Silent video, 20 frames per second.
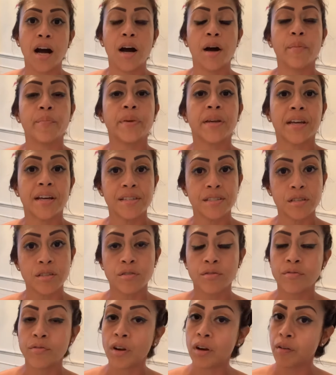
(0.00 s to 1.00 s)
because it's
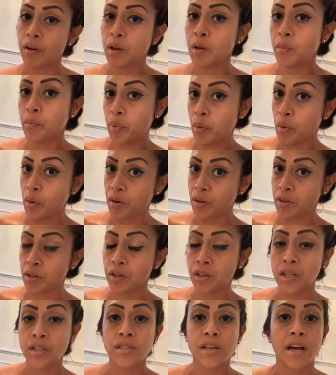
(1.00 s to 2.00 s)
very important.
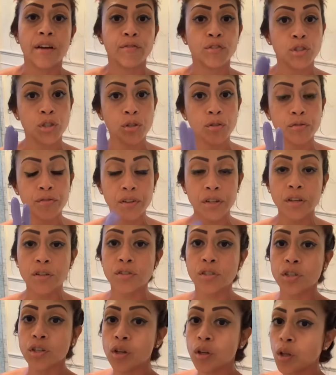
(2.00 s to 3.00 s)
You need to have 2
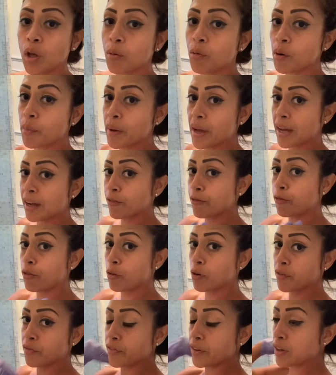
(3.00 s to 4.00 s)
fingers in your lower back,
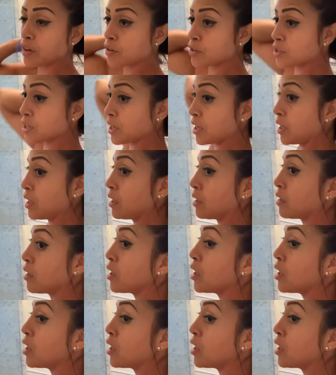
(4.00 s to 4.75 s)
4 fingers in